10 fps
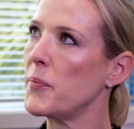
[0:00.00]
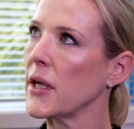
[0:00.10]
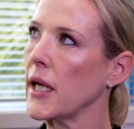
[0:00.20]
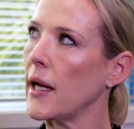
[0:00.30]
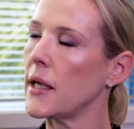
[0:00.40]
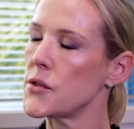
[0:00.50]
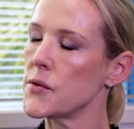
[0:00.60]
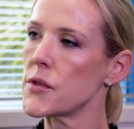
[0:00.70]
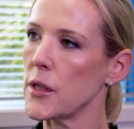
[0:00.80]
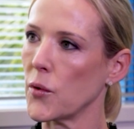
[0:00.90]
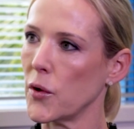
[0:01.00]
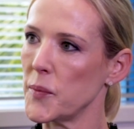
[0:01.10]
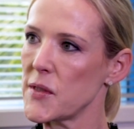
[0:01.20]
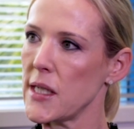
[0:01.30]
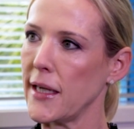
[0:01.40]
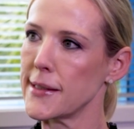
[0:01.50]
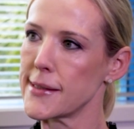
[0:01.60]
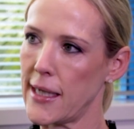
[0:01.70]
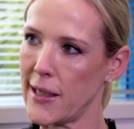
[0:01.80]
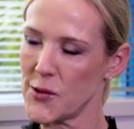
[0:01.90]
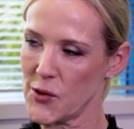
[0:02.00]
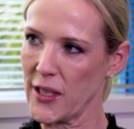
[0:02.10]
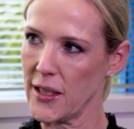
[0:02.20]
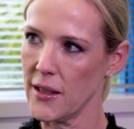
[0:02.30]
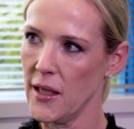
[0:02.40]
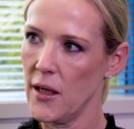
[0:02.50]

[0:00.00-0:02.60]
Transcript: bigger agency groups like Saatchi,